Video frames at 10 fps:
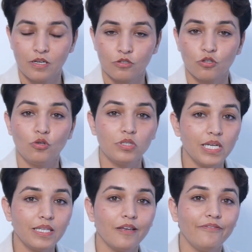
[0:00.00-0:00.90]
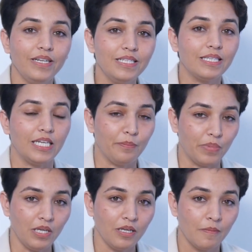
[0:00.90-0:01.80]
So usually they feel
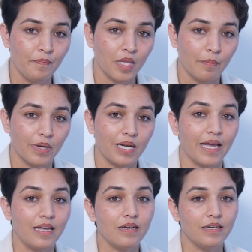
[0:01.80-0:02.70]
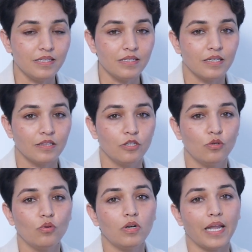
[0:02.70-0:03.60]
sleepy, but like us, they
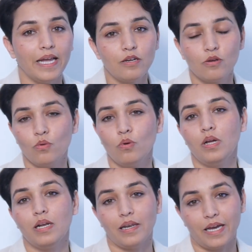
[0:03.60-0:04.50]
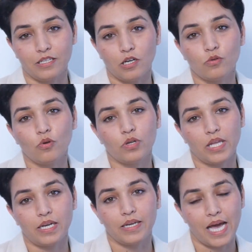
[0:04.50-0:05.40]
do not like to lie down or
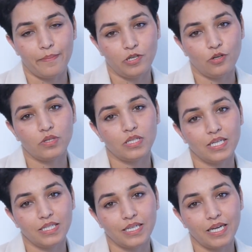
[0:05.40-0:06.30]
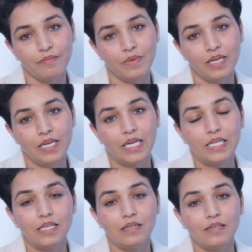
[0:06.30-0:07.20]
take nap during the daytime.
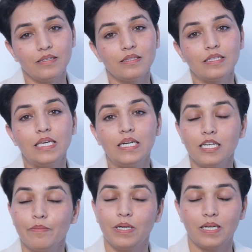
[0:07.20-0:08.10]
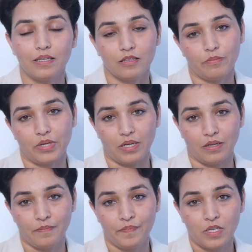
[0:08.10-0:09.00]
It increases irritability in the brain.
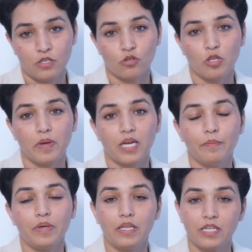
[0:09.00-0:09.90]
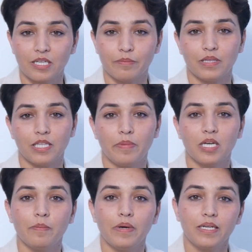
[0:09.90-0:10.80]
So they become irritable. They
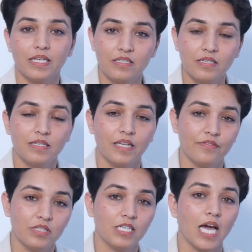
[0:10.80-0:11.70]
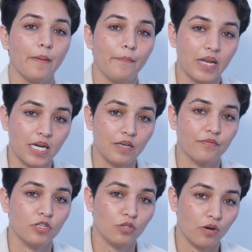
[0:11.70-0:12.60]
become attention deficit hyperactive
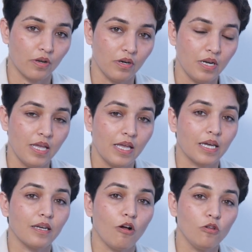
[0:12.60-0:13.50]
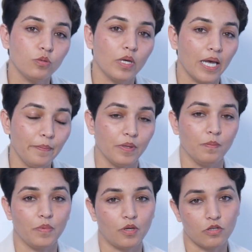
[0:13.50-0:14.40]
disorder can also
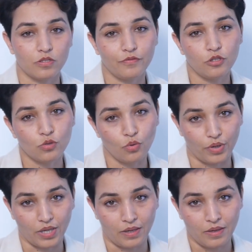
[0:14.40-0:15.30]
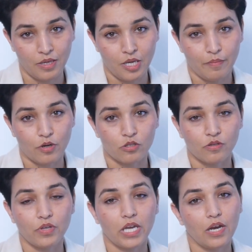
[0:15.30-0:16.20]
happen because of the snoring, because
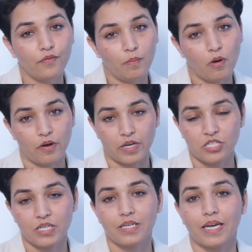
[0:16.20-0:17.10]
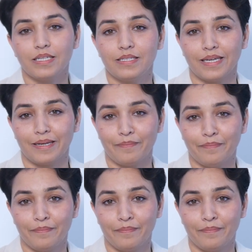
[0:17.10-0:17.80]
of the airway blockage at nighttime.